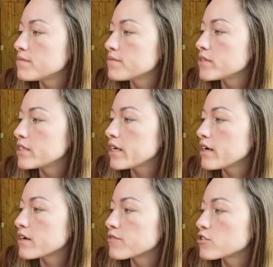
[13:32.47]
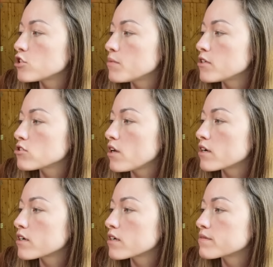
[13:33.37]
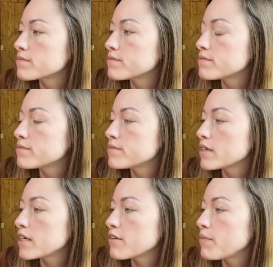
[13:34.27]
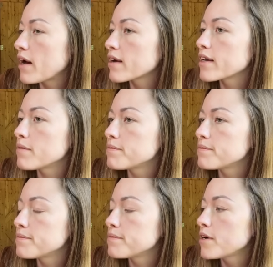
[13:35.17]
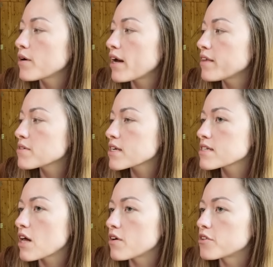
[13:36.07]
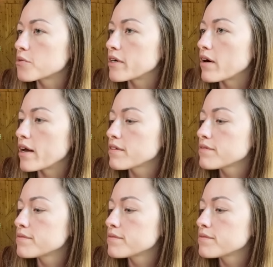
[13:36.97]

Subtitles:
sit here for too much longer and give back. Yep. Okay, that was like a solid $3,000.